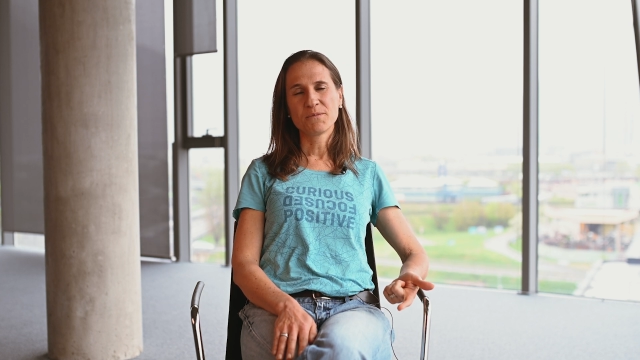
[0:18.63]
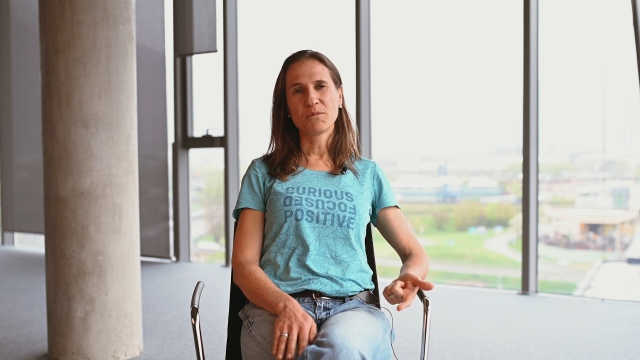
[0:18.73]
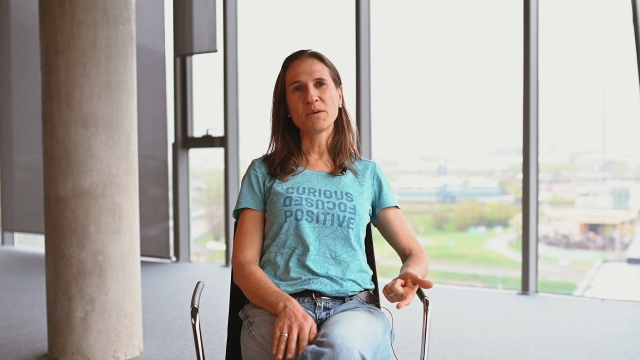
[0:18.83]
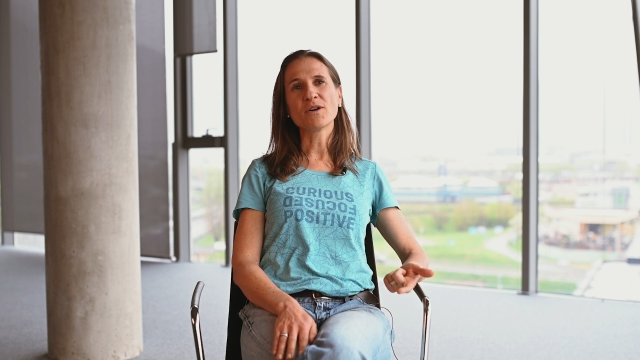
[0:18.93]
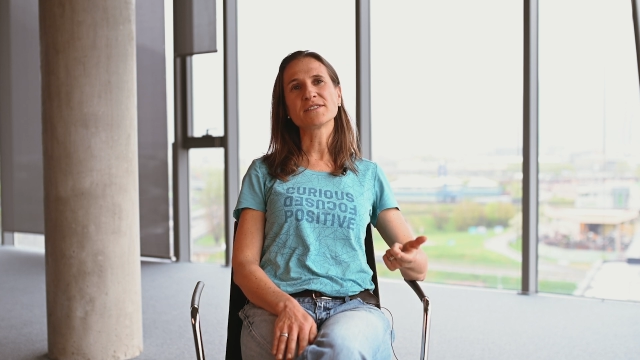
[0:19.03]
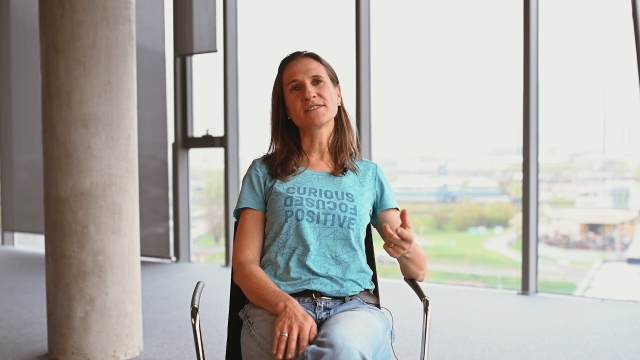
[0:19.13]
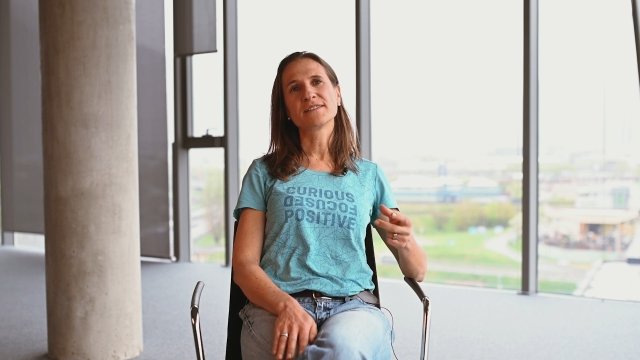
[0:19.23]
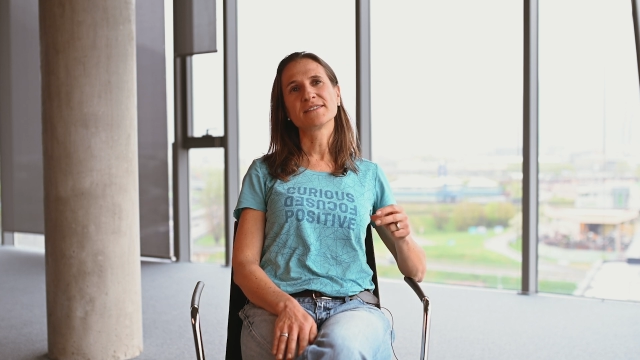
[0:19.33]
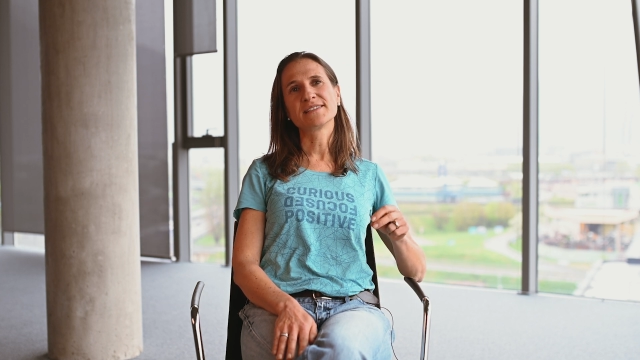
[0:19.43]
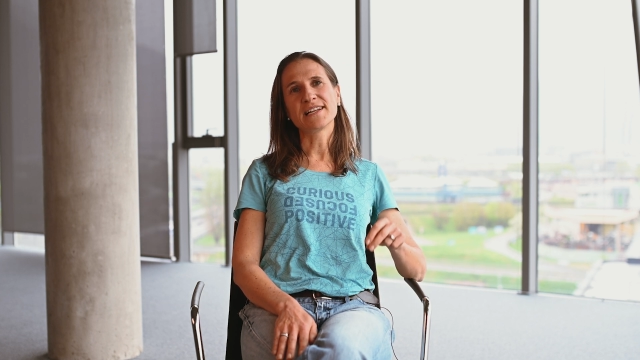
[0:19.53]
we want
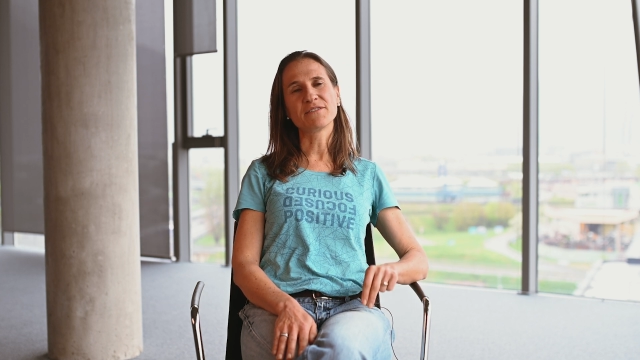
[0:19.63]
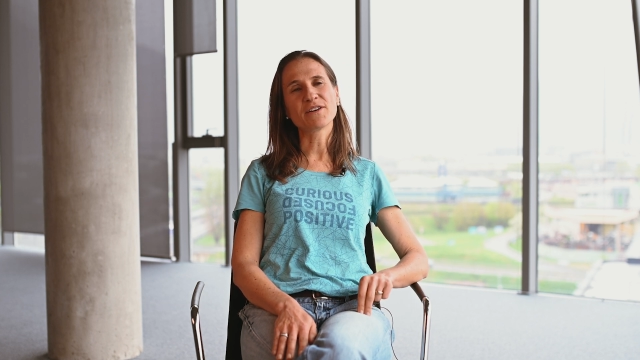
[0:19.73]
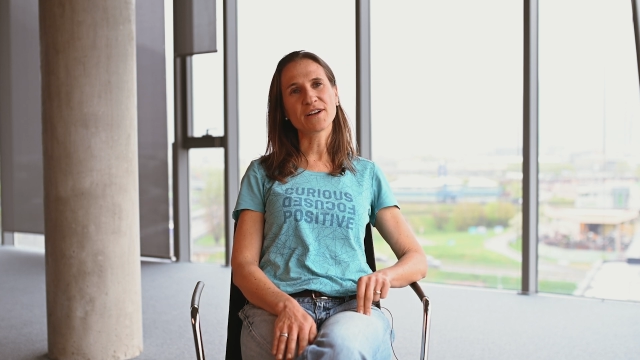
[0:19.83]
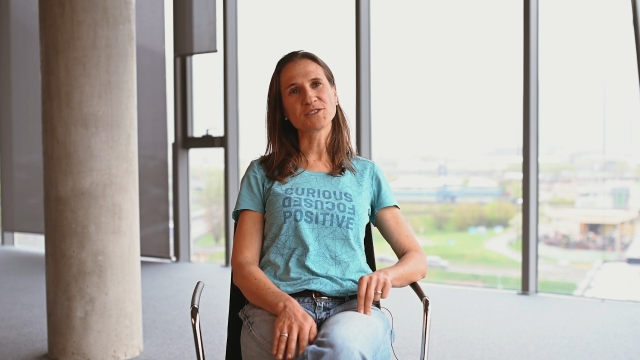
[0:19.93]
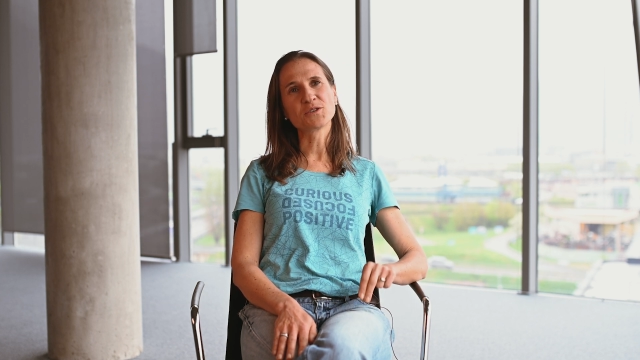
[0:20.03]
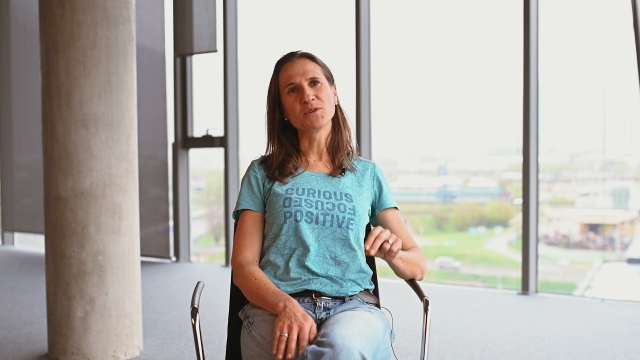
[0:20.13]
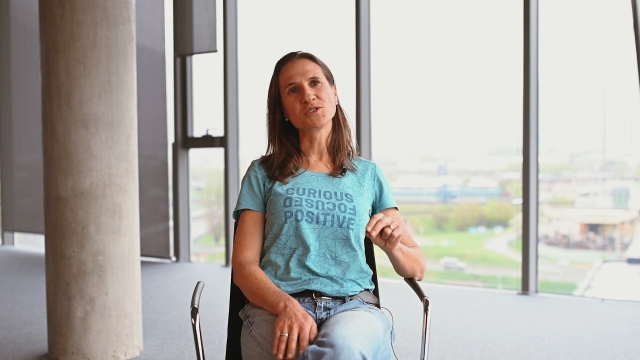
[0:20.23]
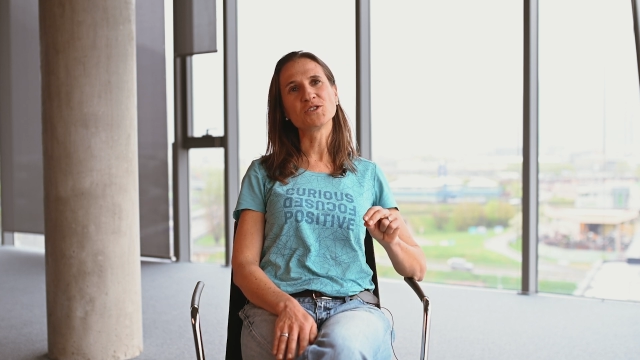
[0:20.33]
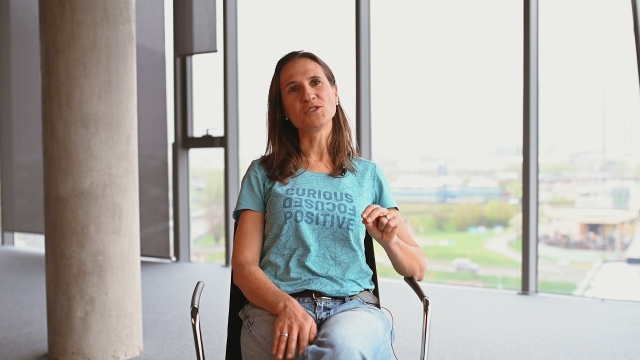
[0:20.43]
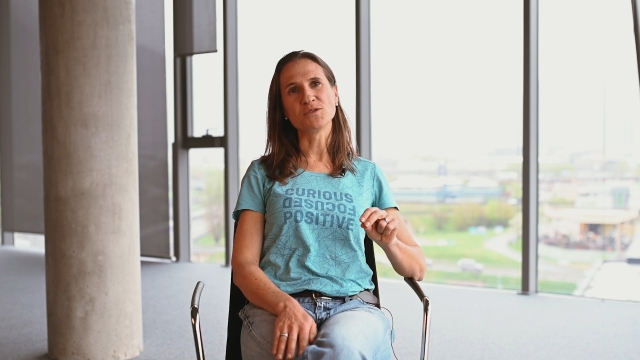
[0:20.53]
Salewa customers
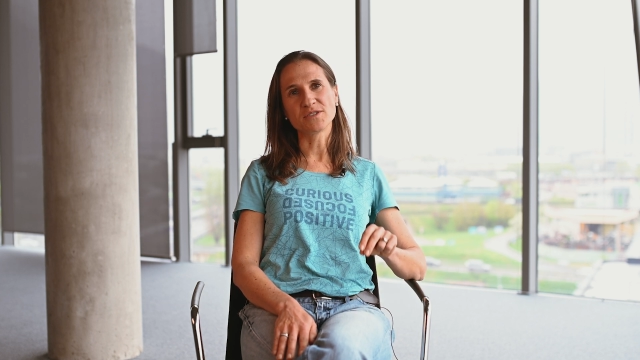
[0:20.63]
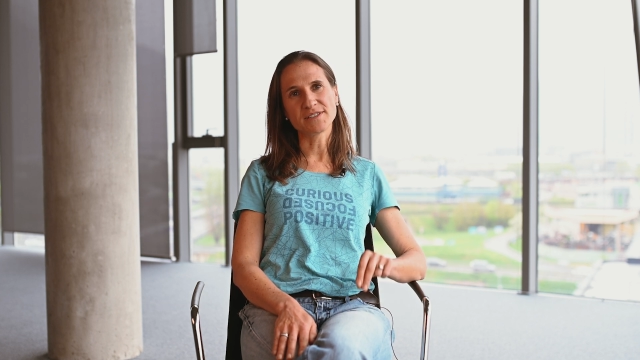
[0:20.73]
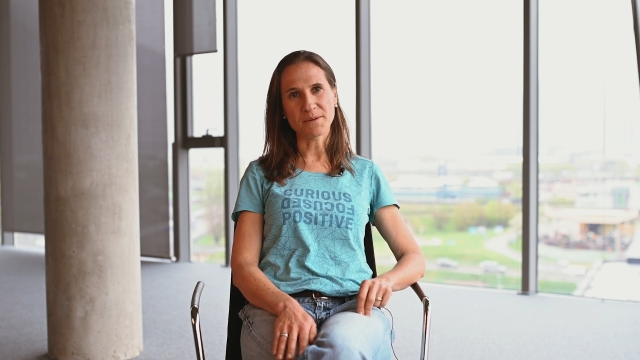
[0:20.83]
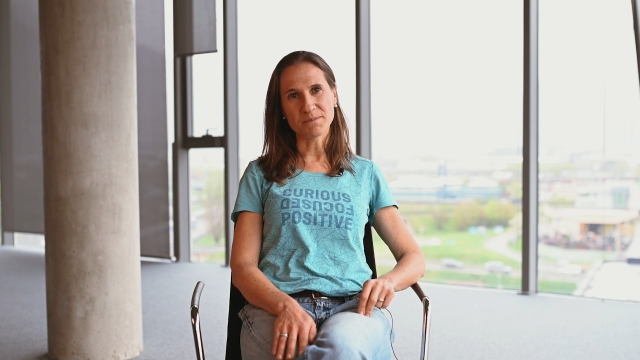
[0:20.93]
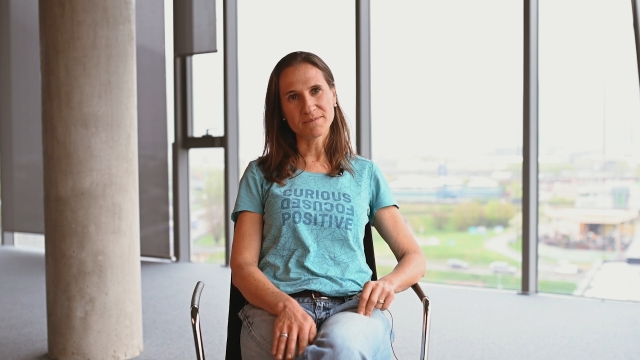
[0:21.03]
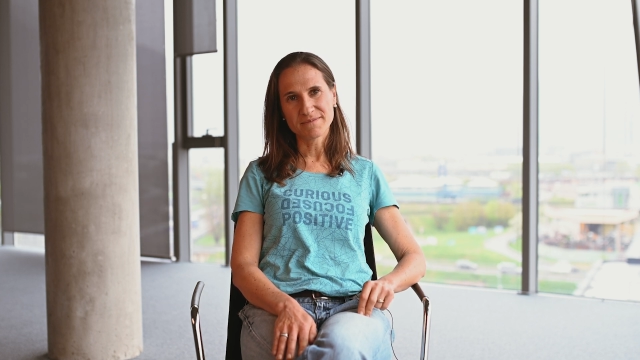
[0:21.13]
to do the same.